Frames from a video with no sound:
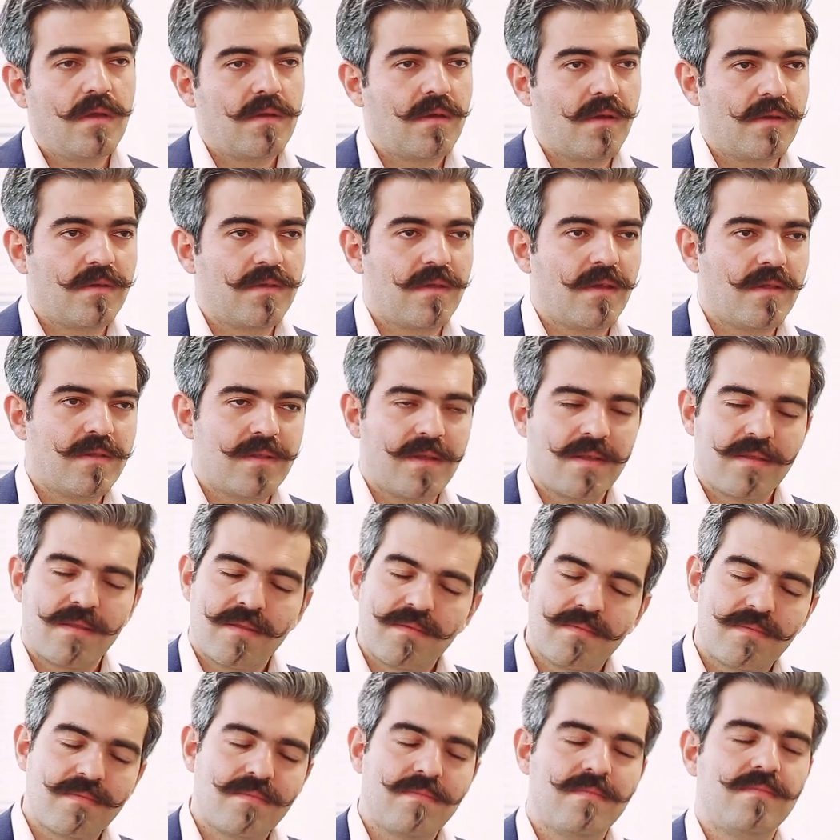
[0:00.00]
Consultant
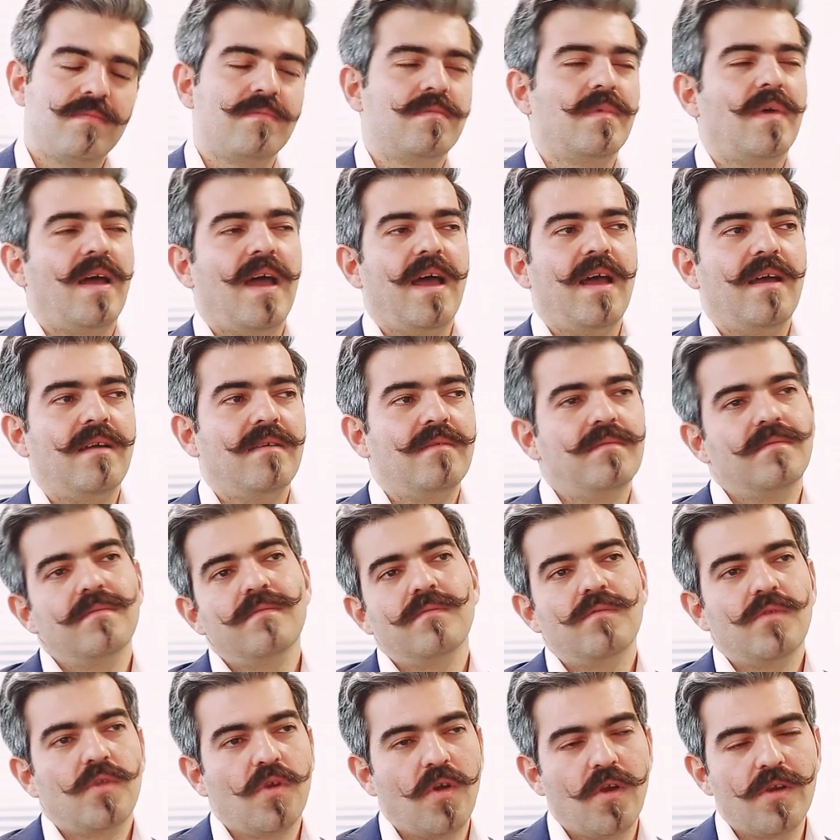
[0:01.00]

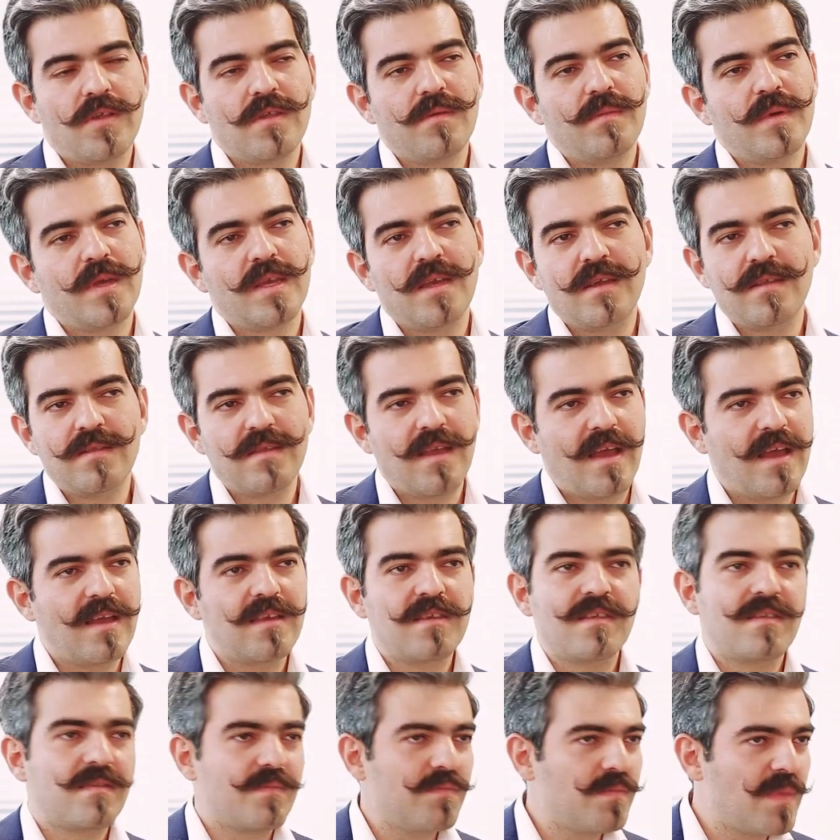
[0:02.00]
charged him again
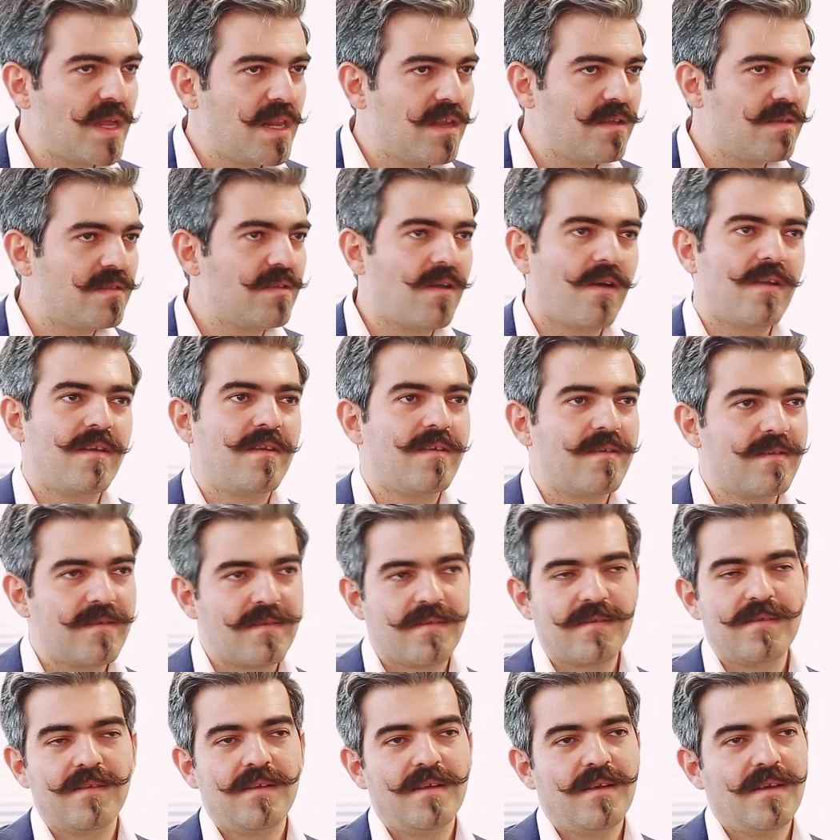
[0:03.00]
X million
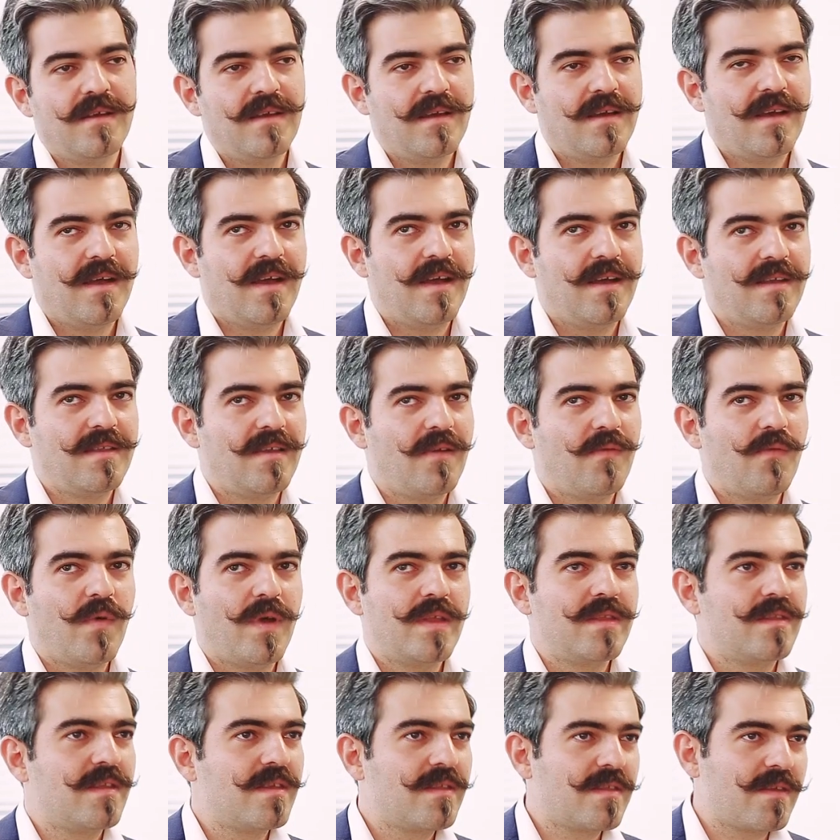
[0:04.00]
dollars, and
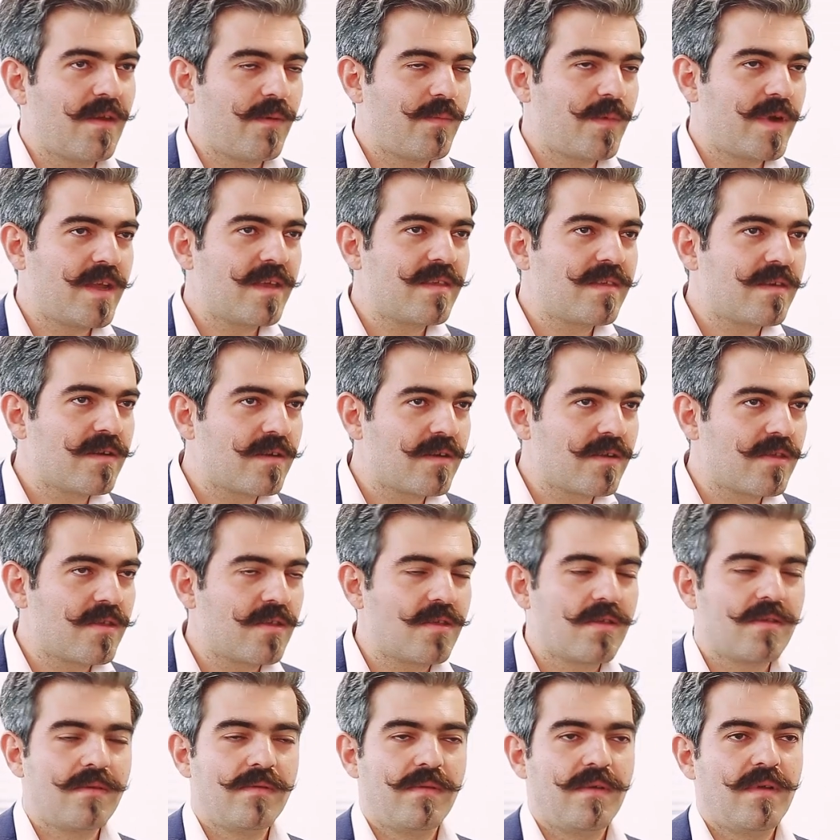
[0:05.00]
then did some
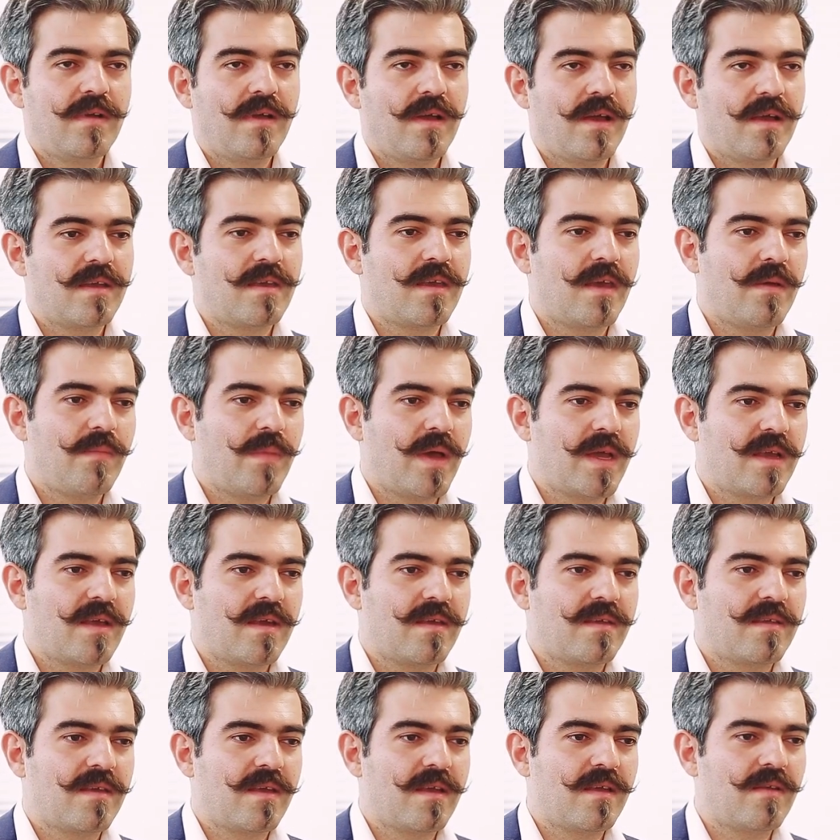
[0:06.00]
research and came back
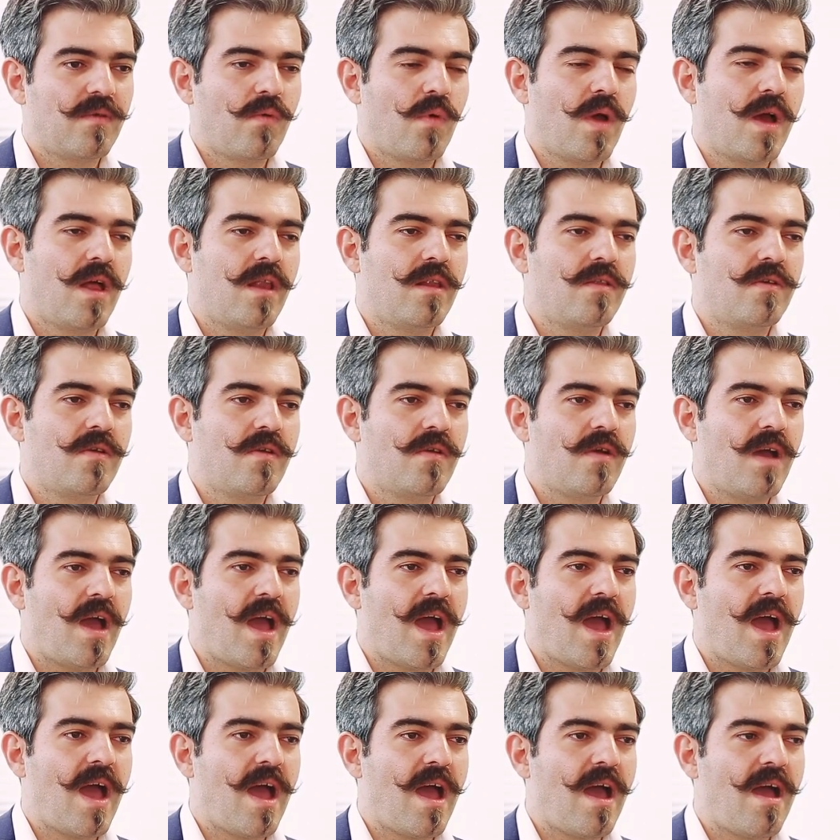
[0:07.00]
and said, well, you
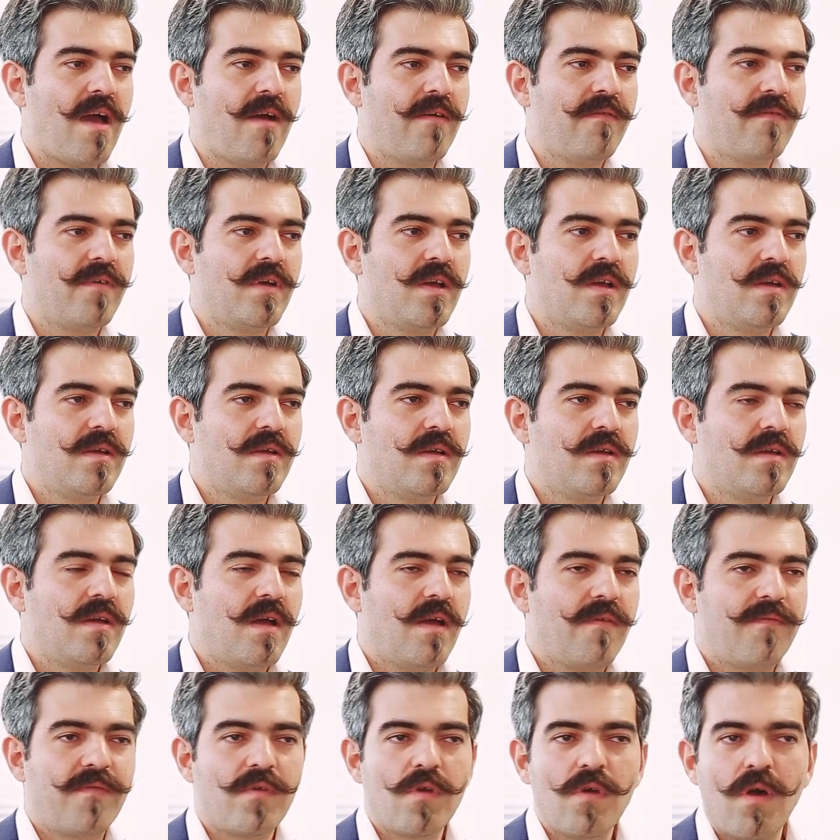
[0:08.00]
have
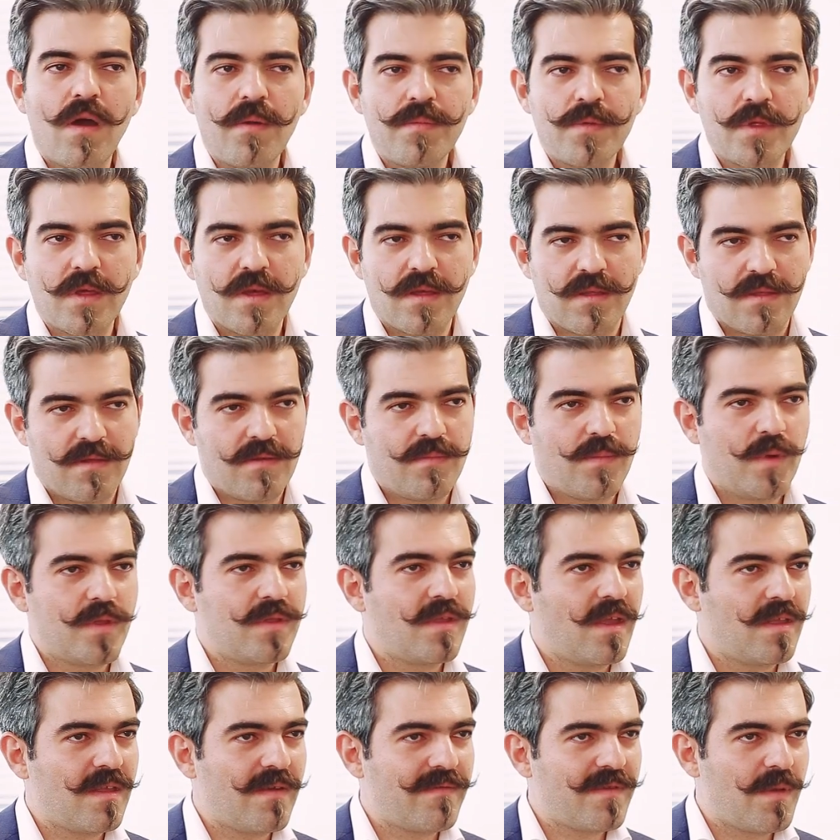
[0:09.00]
a few options, but
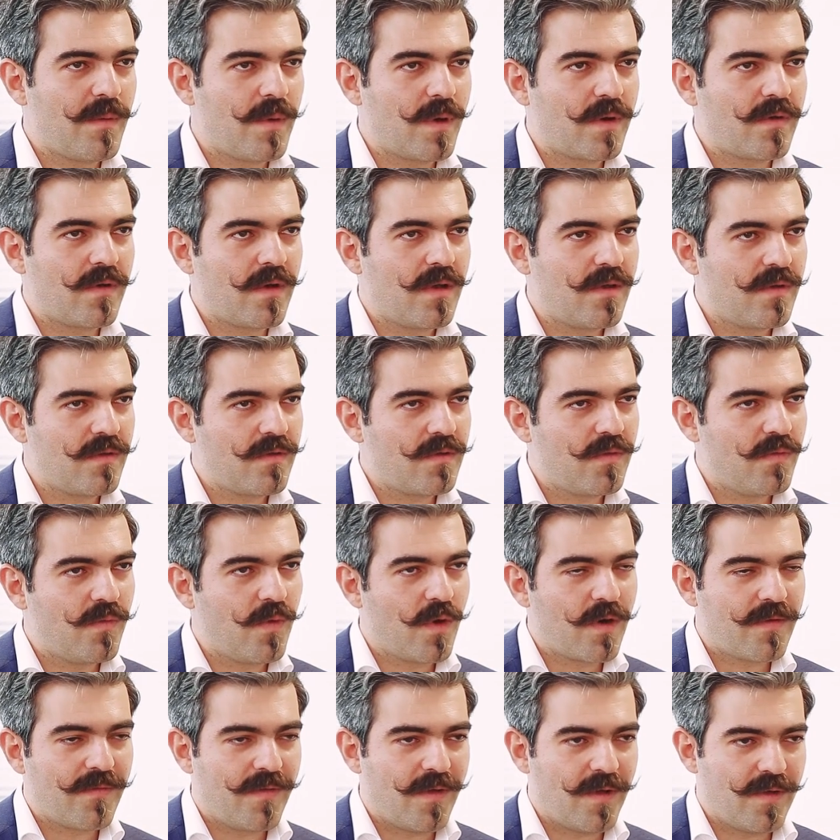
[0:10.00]
none of them are going to
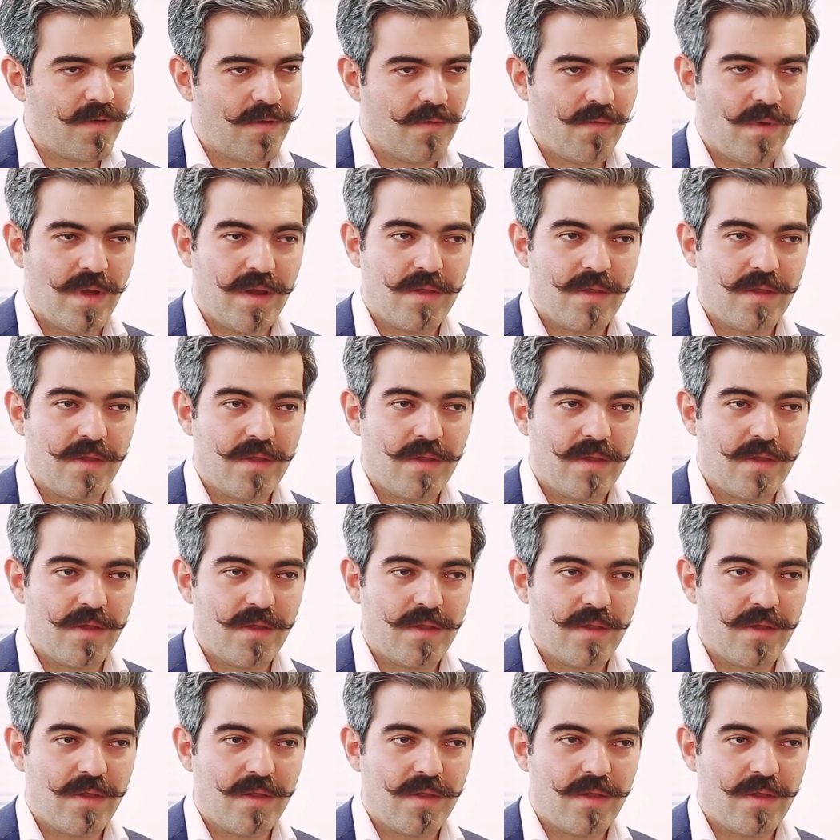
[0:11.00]
work for you.